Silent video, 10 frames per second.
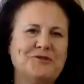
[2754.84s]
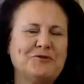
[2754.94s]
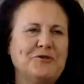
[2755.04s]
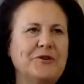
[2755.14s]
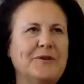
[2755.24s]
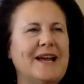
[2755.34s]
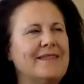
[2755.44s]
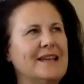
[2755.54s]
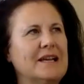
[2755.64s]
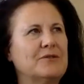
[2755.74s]
true, and I
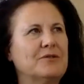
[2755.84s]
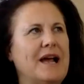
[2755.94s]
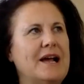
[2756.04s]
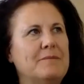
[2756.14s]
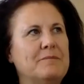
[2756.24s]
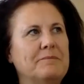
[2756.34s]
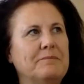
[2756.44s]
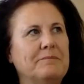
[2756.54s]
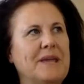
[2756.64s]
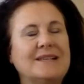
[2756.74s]
think
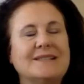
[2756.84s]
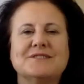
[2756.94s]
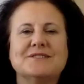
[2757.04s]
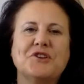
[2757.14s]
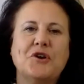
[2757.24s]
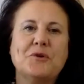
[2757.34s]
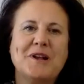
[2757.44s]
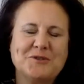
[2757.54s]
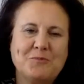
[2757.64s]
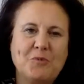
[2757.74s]
makes it so
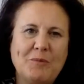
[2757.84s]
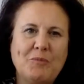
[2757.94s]
much more